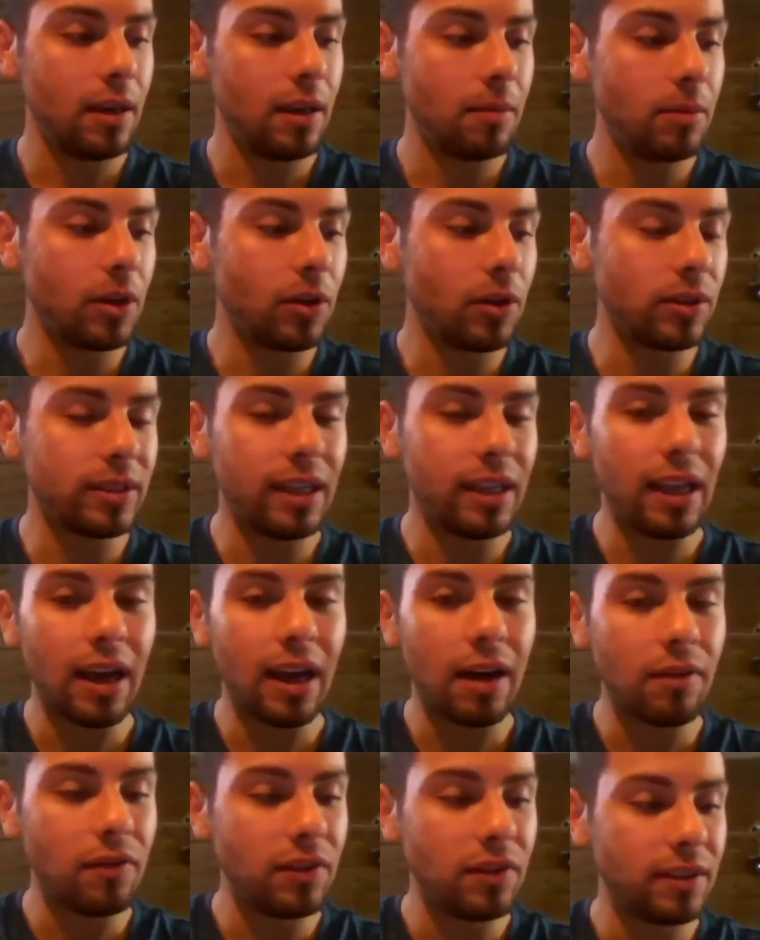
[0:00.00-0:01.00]
Because
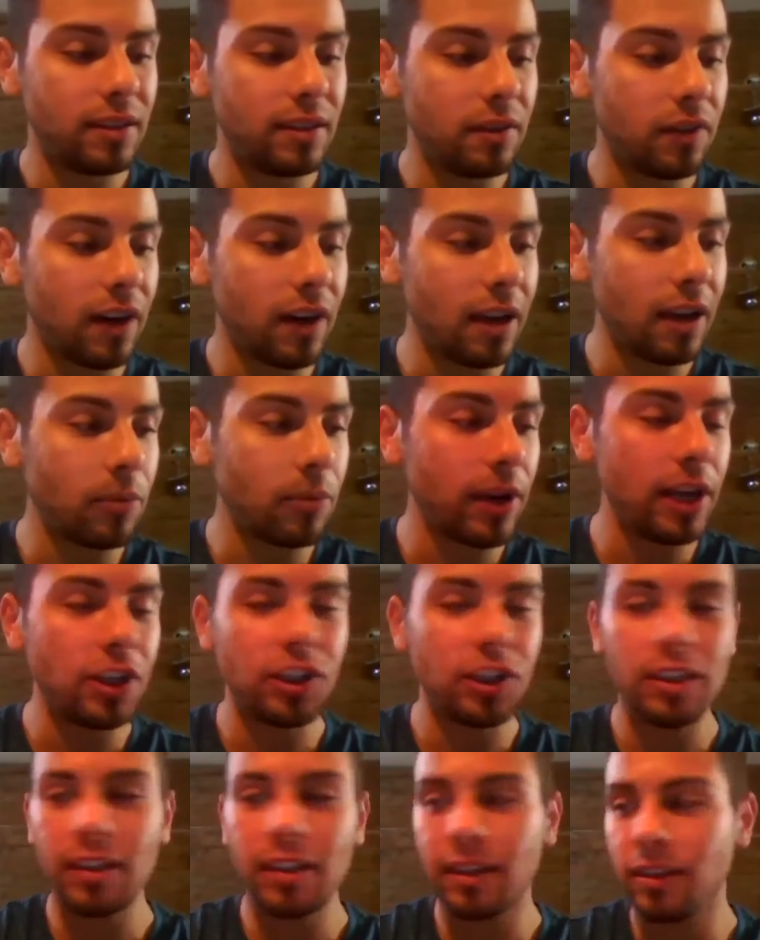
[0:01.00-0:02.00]
love is the
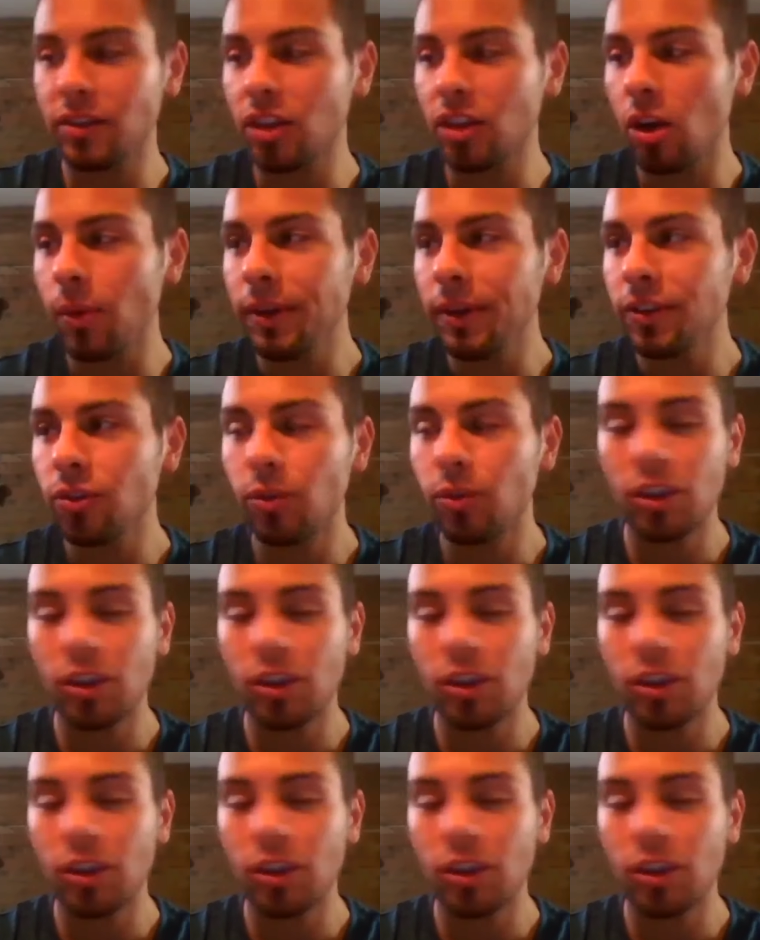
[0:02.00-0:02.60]
vibration that is going to